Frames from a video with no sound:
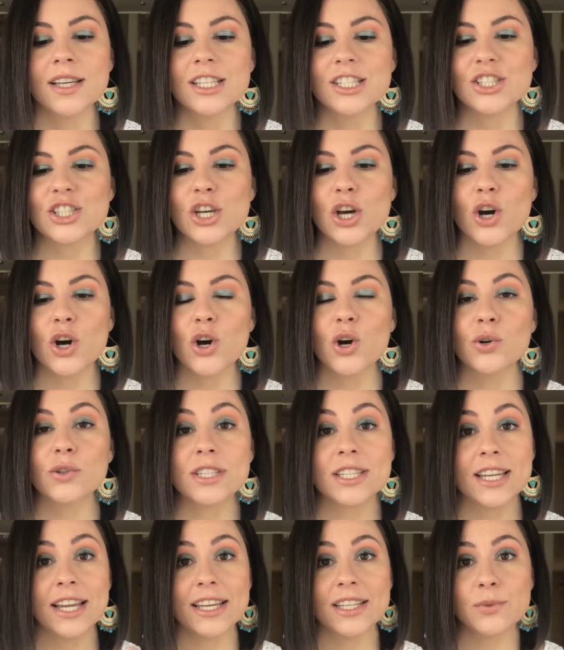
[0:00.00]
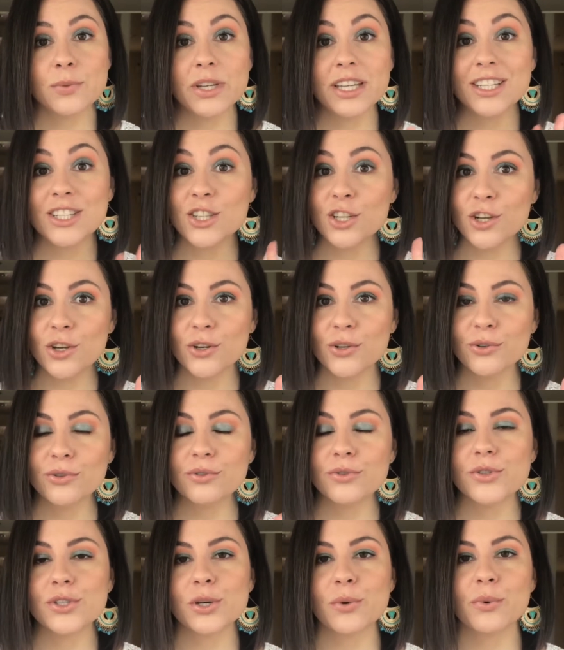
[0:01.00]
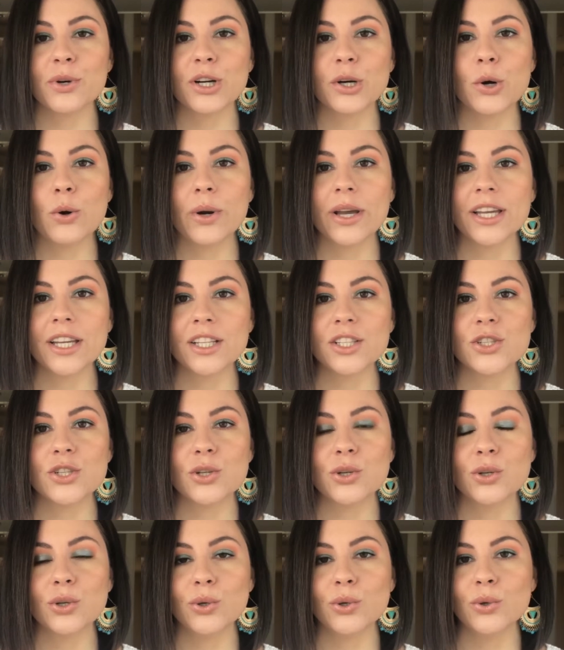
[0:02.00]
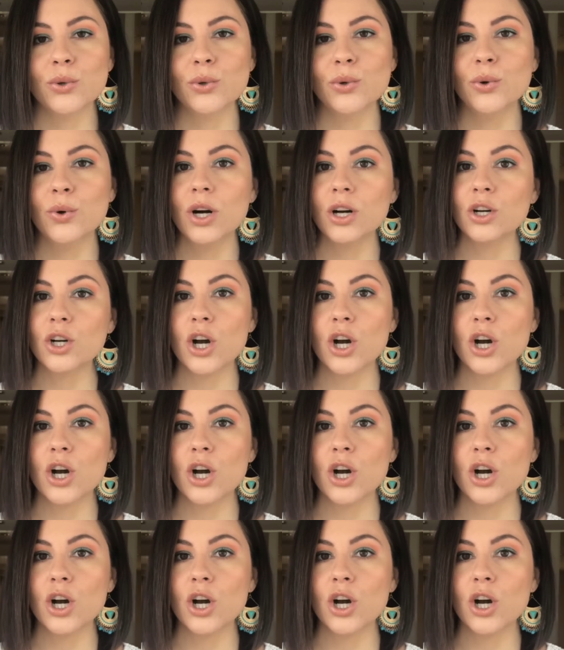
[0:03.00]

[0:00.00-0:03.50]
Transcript: So today's week 2, so we're going to